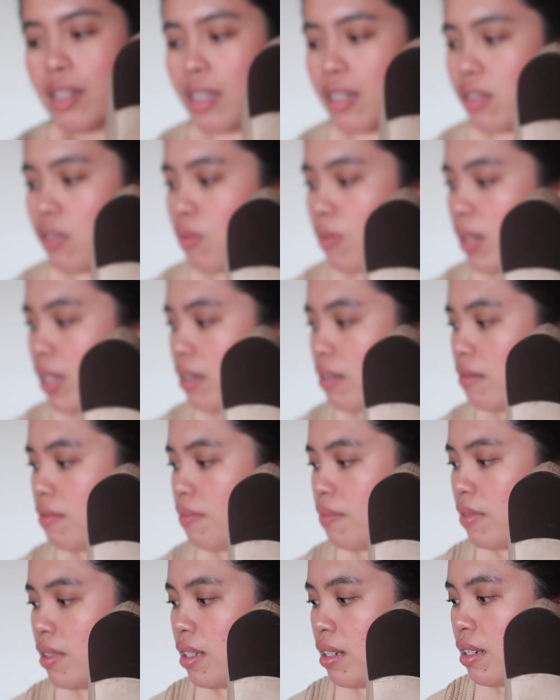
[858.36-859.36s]
that as
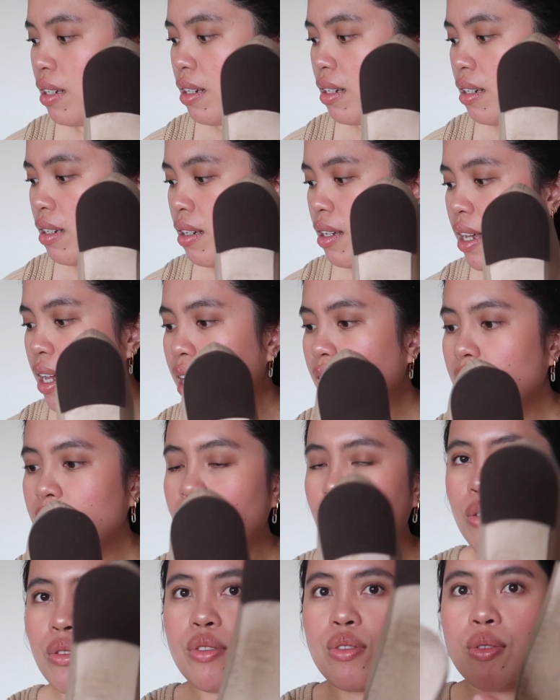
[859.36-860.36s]
well. And